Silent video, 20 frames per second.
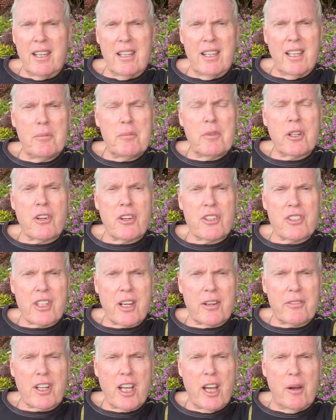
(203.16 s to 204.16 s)
immigrants
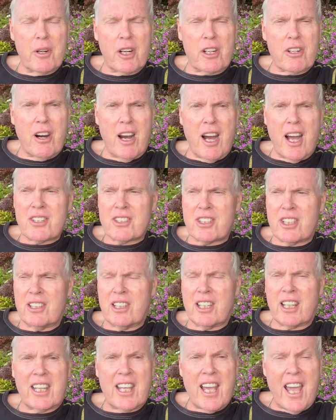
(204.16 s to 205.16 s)
that have come across,
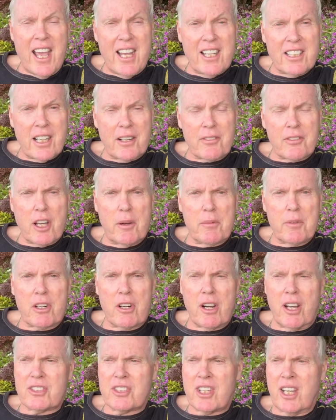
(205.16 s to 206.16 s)
and the gangs that have come
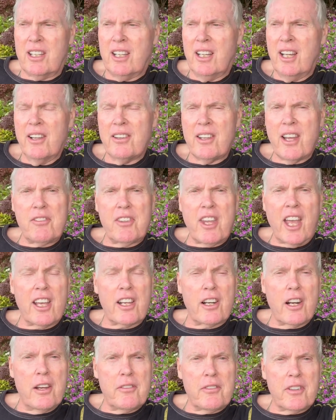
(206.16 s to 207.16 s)
across, that they've
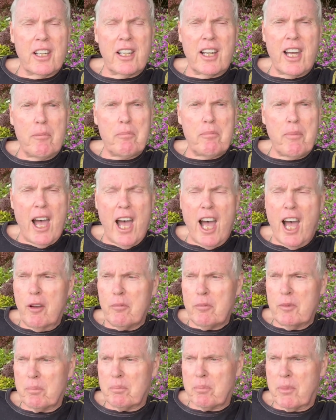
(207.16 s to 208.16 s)
taken over
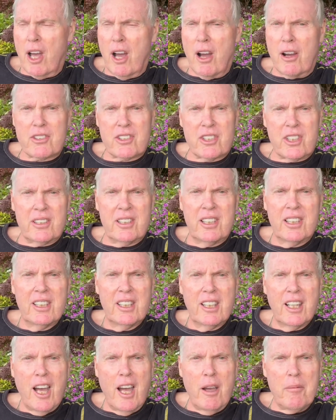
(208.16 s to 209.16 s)
apartment blocks. And
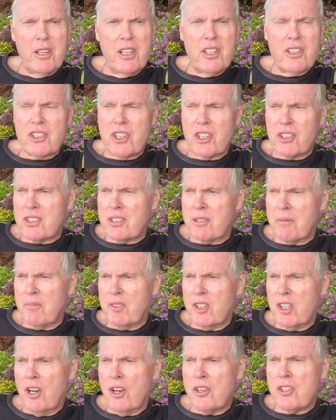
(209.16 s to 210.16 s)
I mean, it's just,
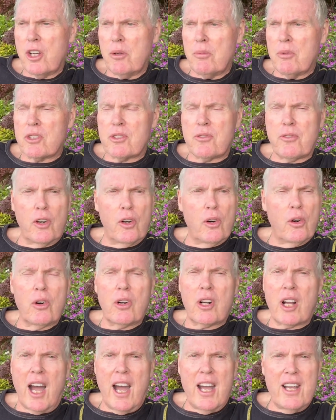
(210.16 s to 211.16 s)
you know, she was for all
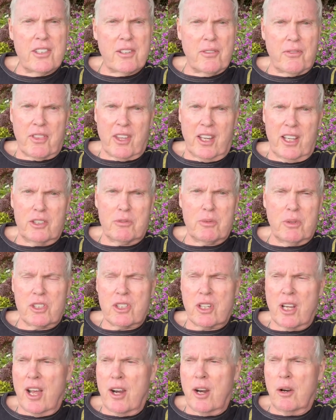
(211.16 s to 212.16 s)
kinds of things,
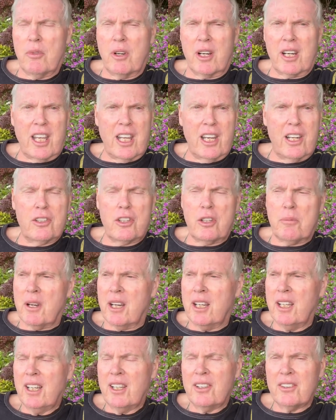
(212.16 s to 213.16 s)
which I don't want to get into,
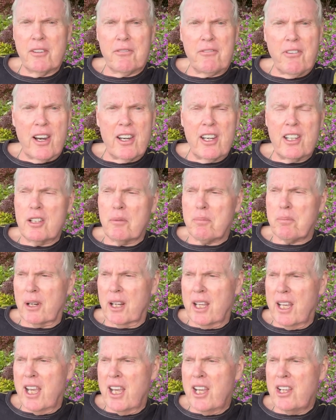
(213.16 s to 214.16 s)
but defunding the
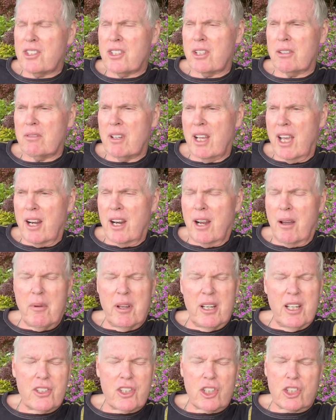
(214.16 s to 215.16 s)
police, and I
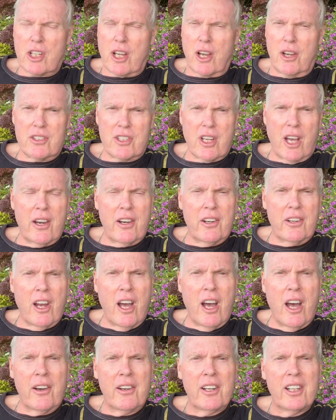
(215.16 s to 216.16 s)
mean, it just goes on.
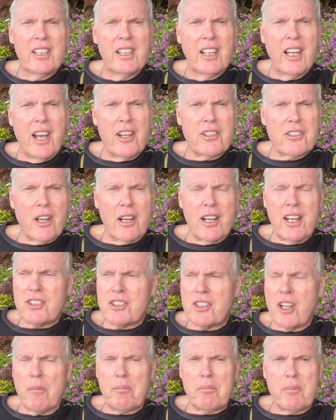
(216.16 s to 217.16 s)
And so
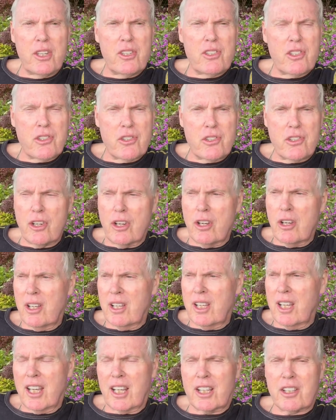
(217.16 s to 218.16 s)
let's not be
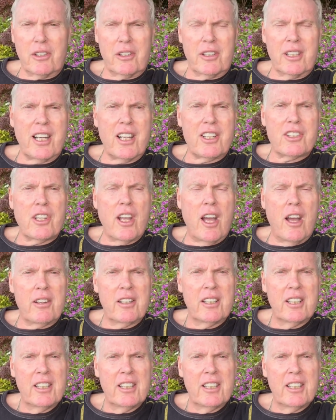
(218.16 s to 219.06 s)
ignorant. Let's not